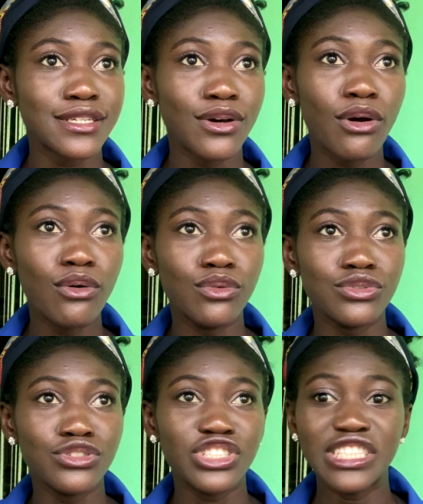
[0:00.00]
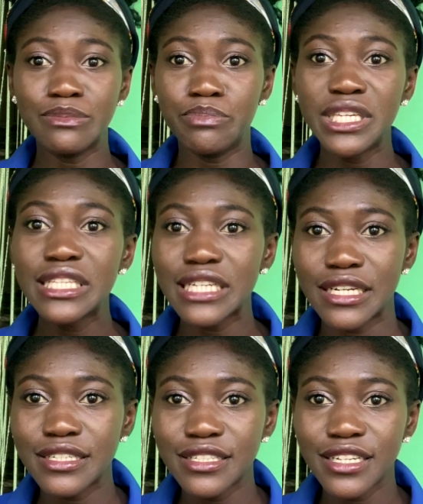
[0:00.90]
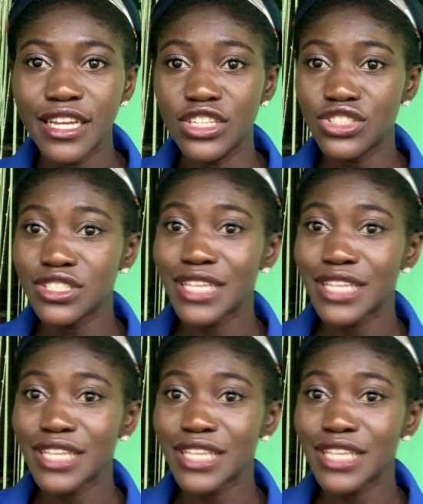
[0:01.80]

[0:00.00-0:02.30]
oh, she's bitter and she's